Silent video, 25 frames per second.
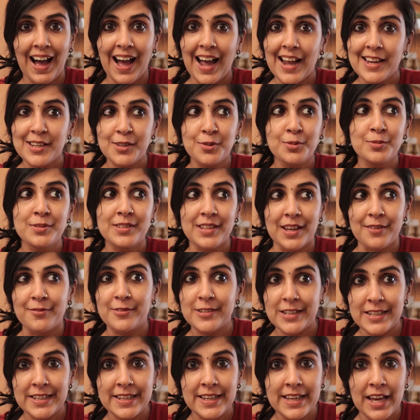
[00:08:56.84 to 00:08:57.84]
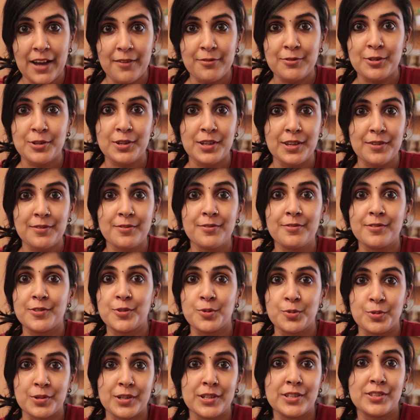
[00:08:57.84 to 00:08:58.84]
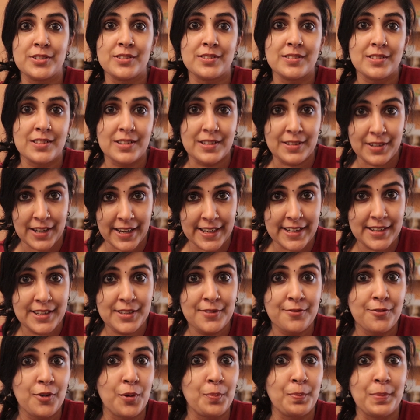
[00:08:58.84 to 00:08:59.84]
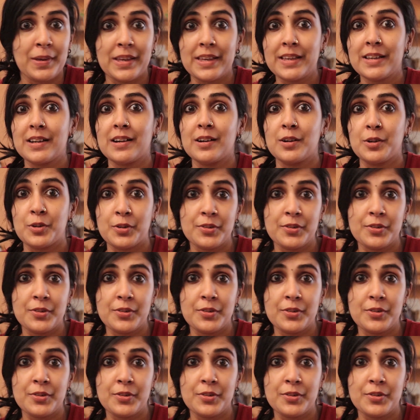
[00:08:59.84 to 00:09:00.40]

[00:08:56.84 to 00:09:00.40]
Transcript: I do definitely have to give Suraj the credit for being a